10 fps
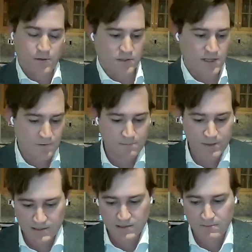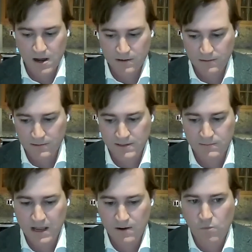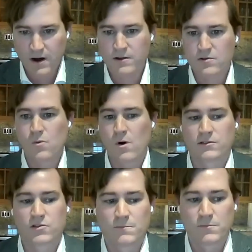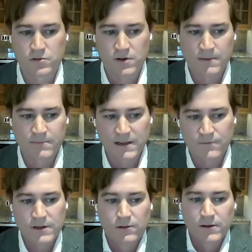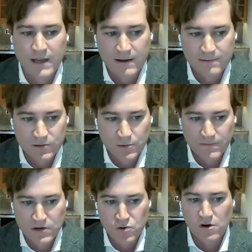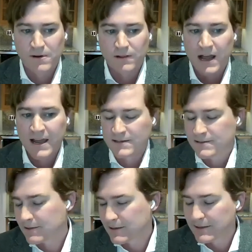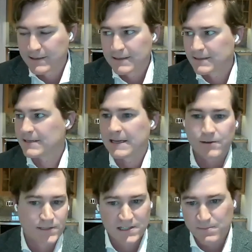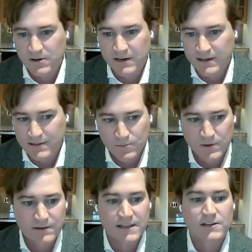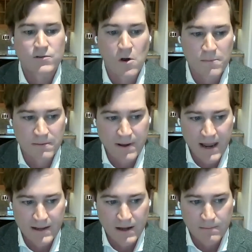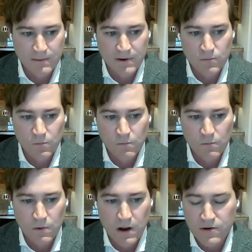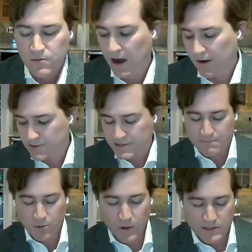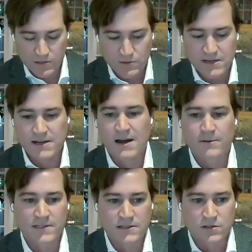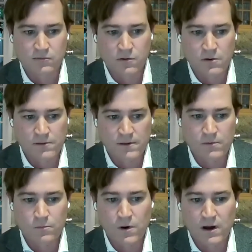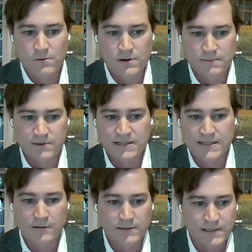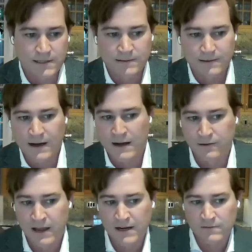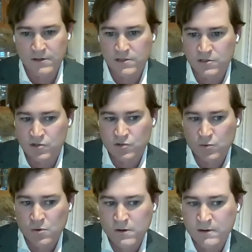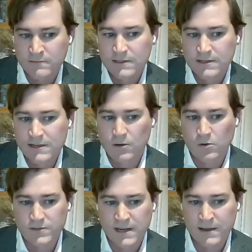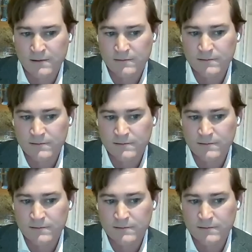different business models and where you want Superdry to be, if we look at sort of a normalized sales experience when things open back up, I mean, and you obviously point to e-commerce as a growth, I mean, where would it be tilted online versus store and wholesale